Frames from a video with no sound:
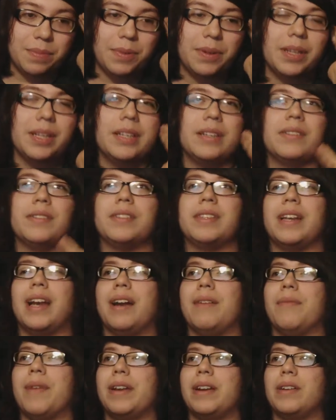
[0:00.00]
pretty interesting.
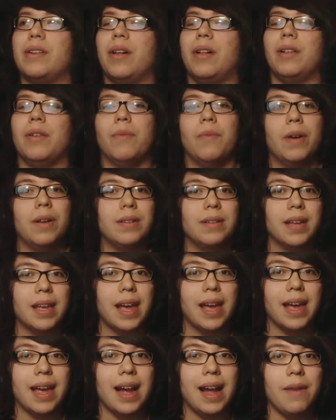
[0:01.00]
I read it all in one
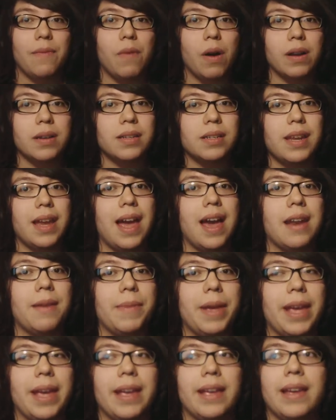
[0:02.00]
day. I watched the
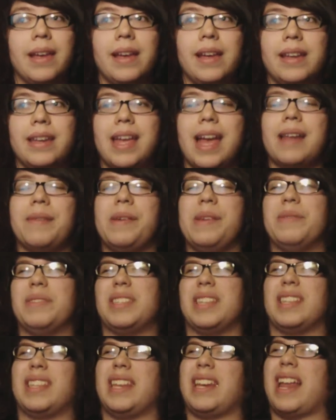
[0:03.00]
anime. The anime
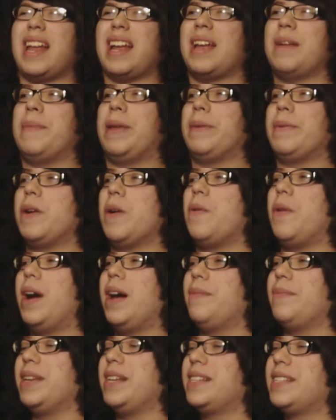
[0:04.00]
was the thing that made me go
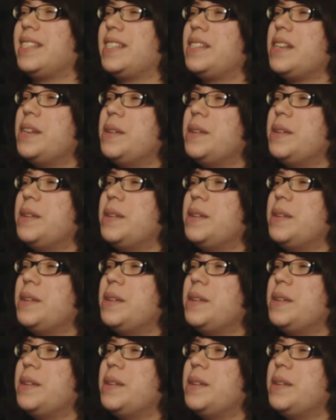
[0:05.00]
on because